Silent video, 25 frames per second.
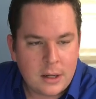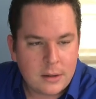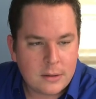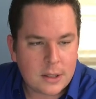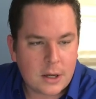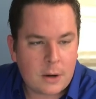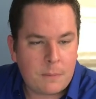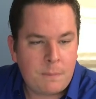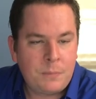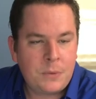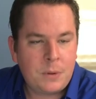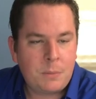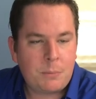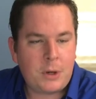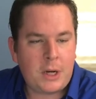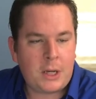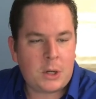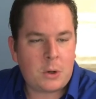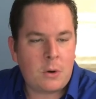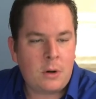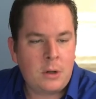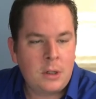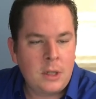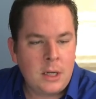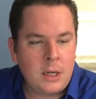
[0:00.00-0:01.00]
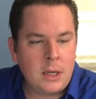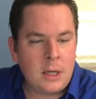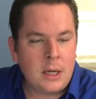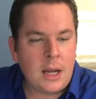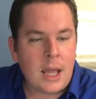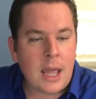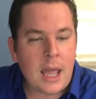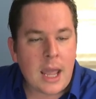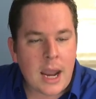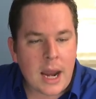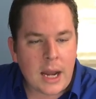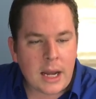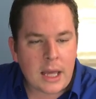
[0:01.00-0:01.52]
So, pretty cool.
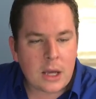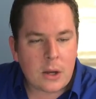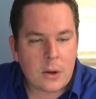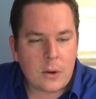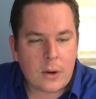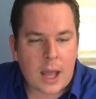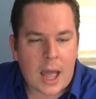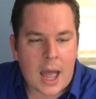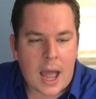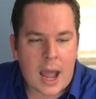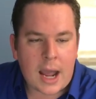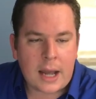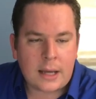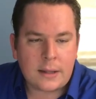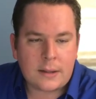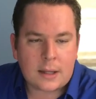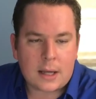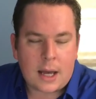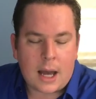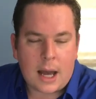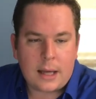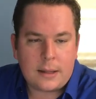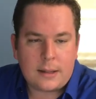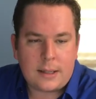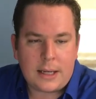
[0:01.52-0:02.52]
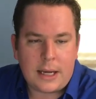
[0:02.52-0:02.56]
Anywho, guys, uh,